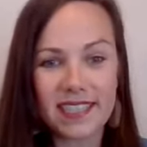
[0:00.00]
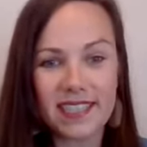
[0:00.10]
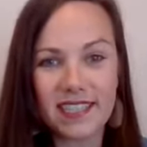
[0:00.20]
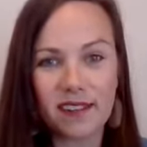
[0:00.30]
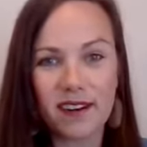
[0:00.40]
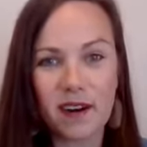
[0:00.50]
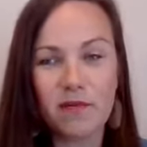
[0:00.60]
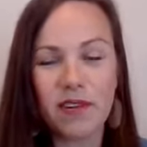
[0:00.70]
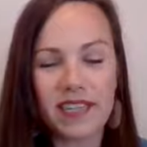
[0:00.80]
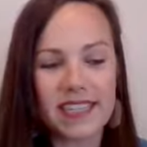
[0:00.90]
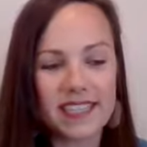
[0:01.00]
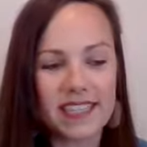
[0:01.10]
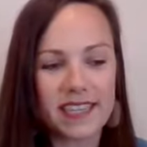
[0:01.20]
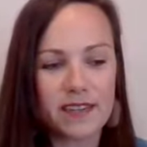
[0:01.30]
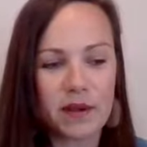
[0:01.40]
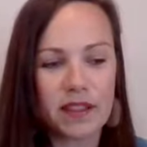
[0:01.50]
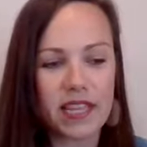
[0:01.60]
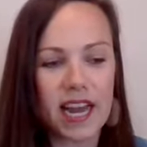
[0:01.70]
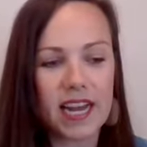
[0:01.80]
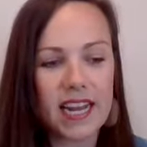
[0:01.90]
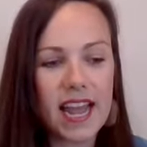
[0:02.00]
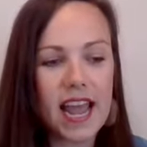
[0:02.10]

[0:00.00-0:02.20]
each other, I'm really excited about that.